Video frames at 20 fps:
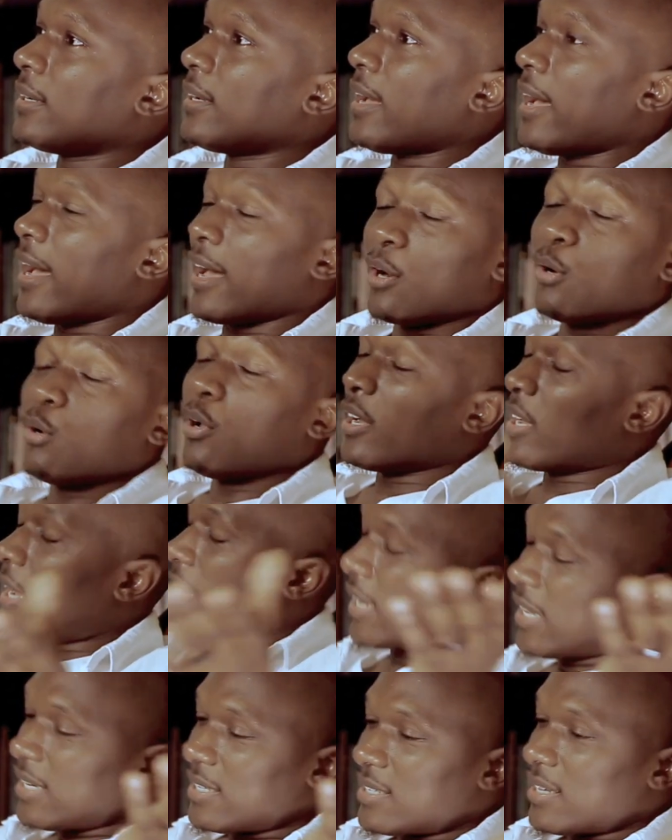I don't know, I
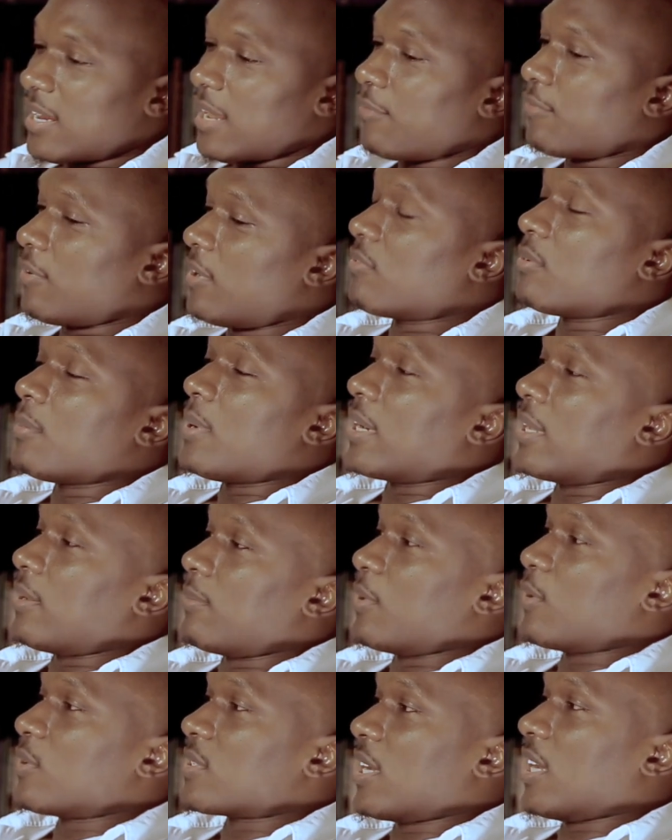can't say for everybody,
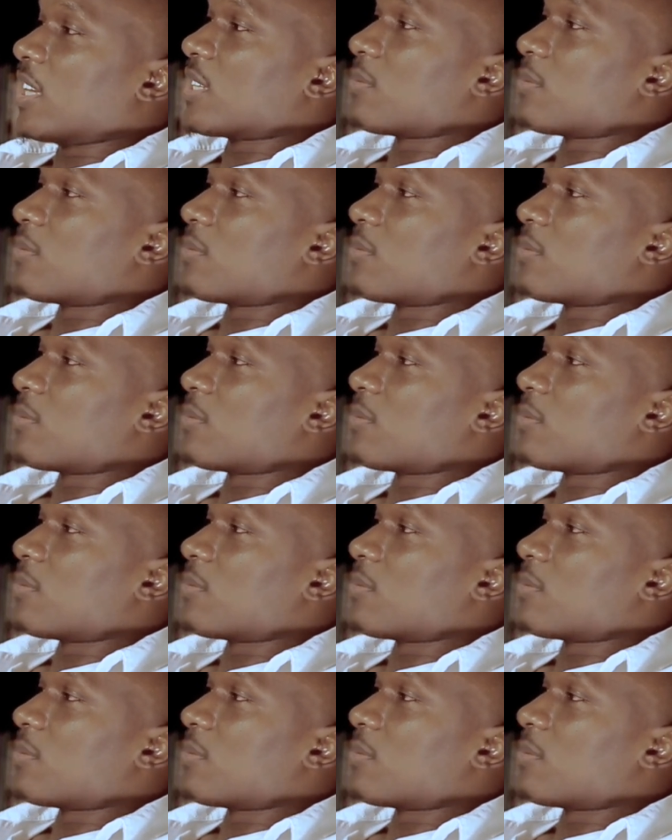because I guess